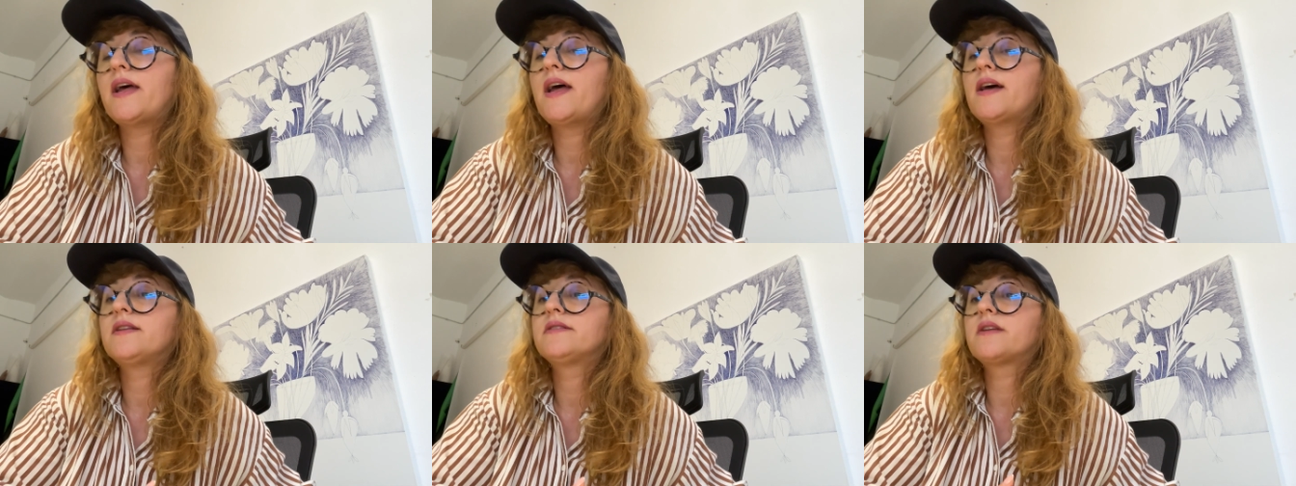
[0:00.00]

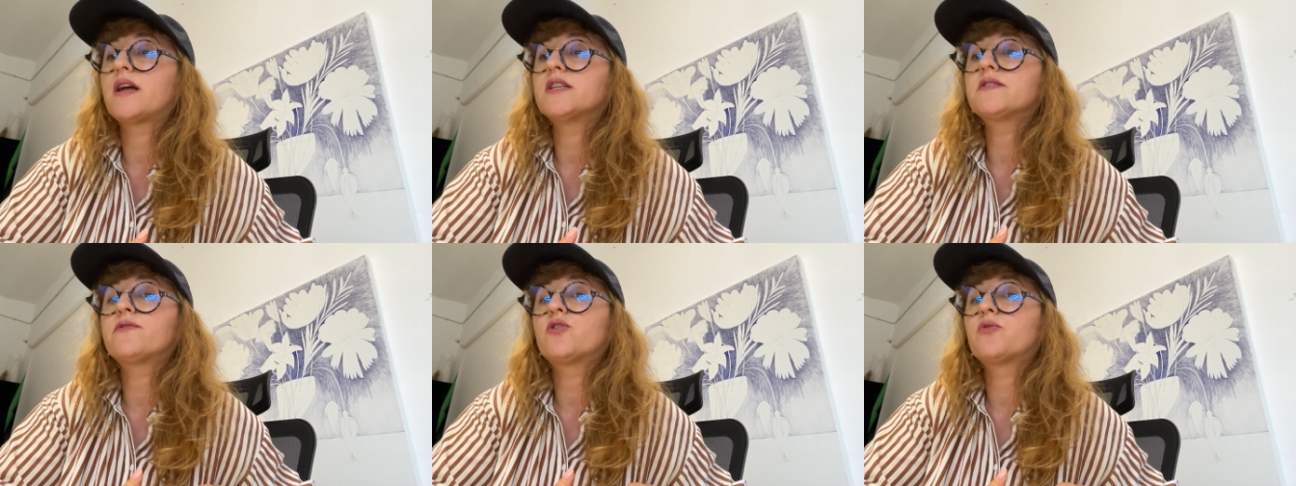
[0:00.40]
and
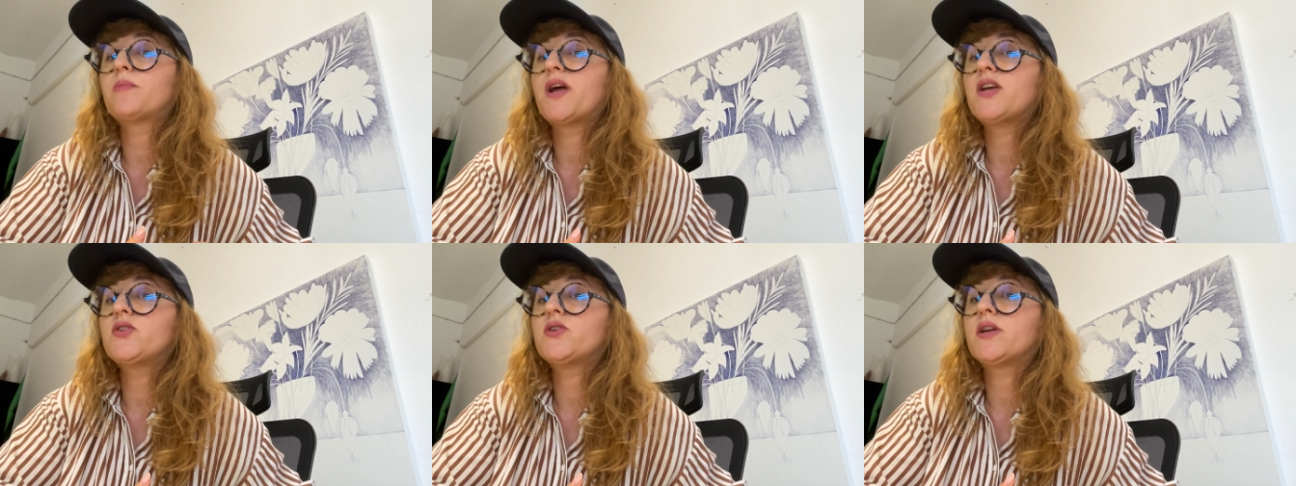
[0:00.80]

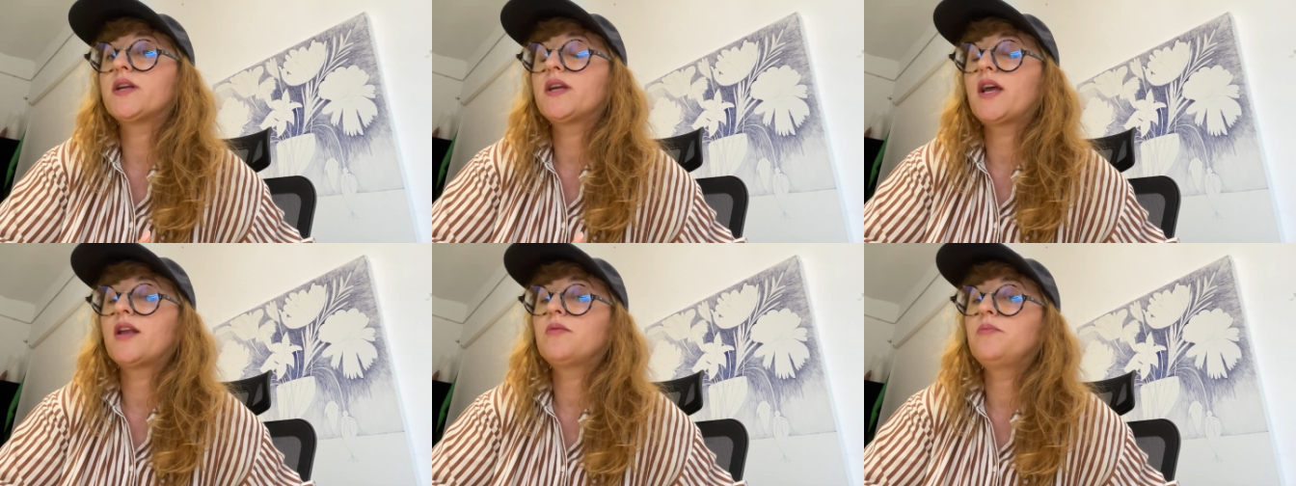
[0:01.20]
transformation
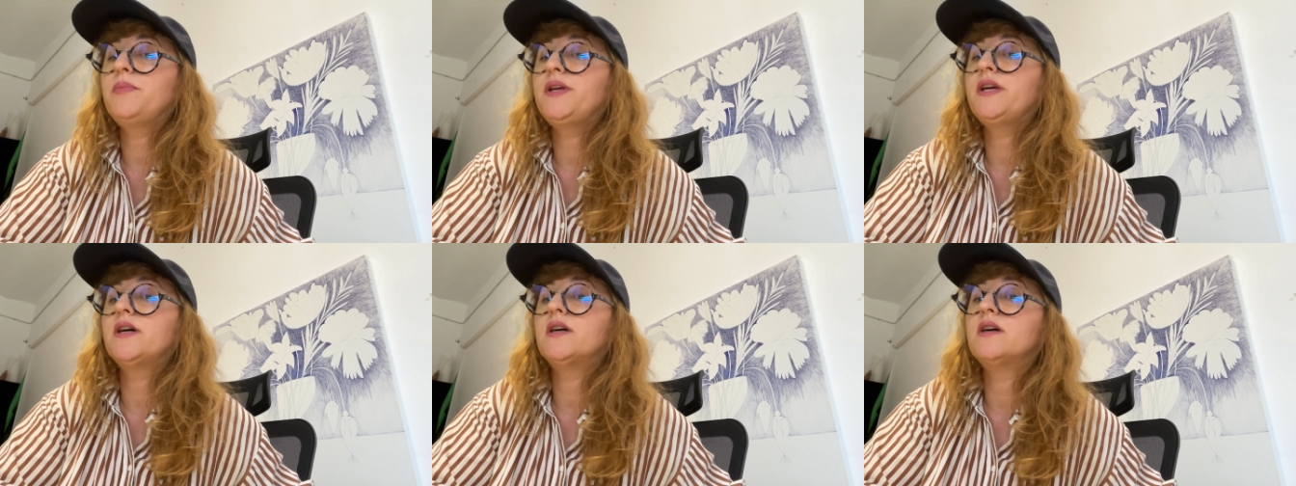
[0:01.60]
can
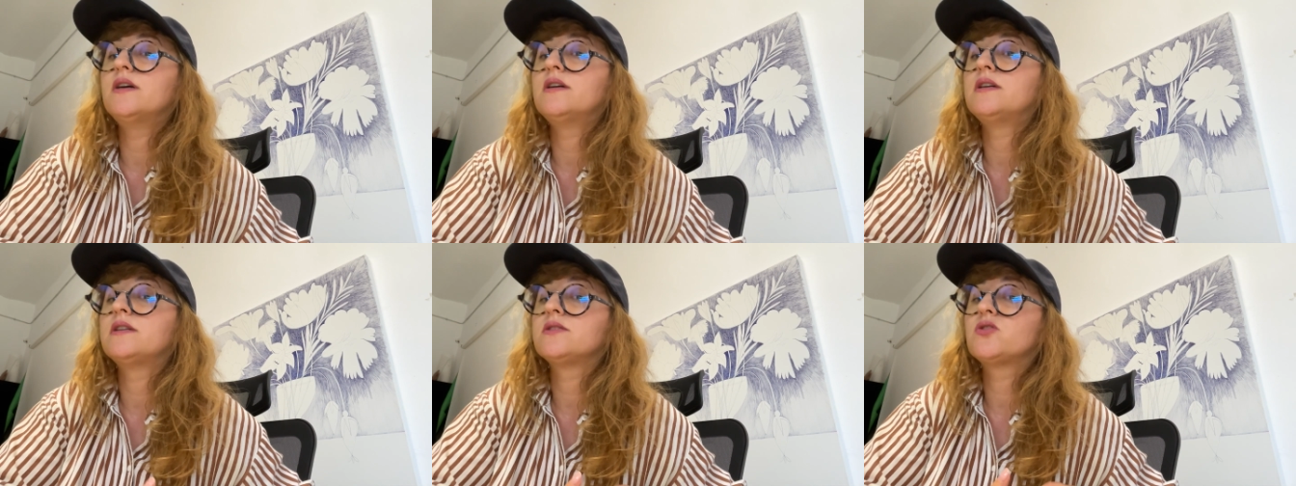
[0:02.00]
be
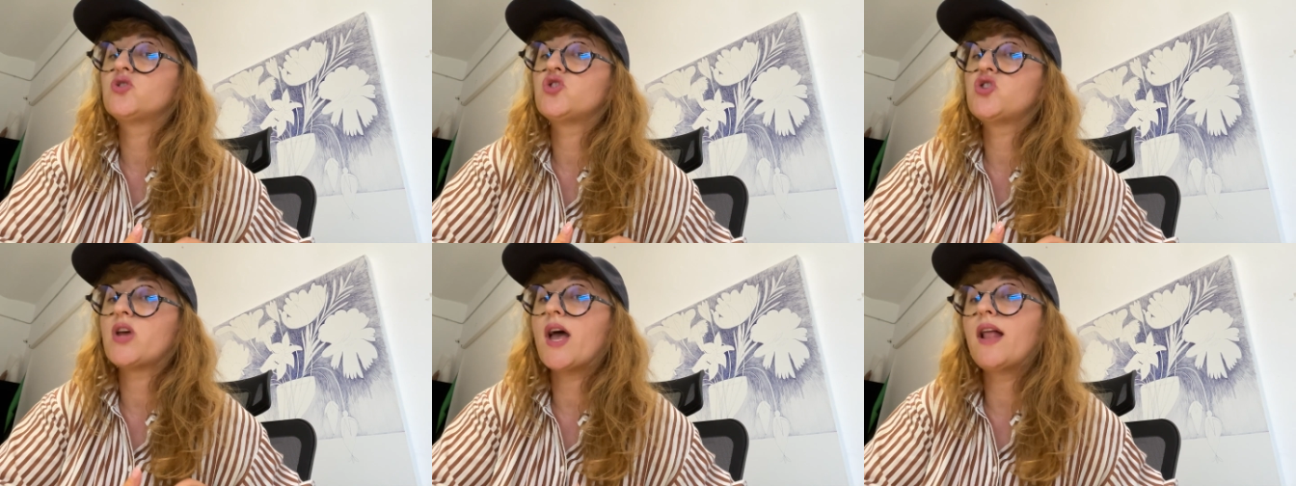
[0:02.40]
a
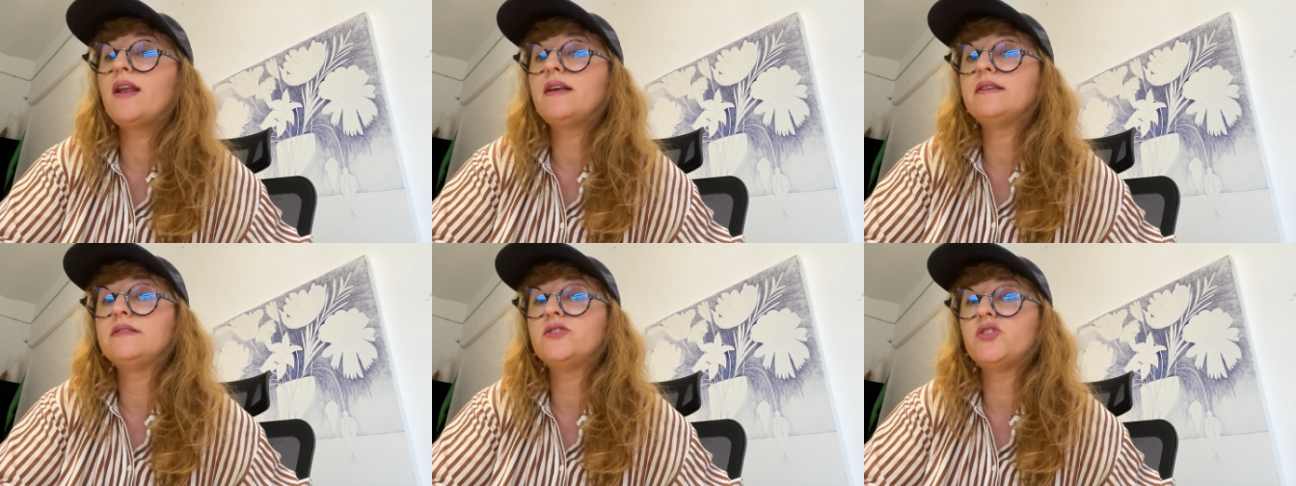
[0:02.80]

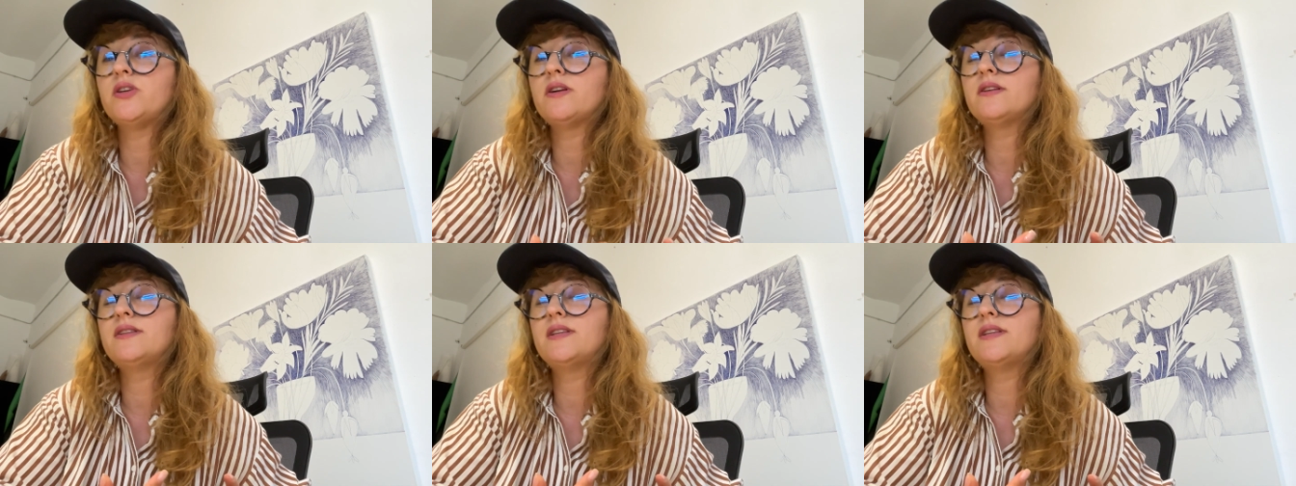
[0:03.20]
challenging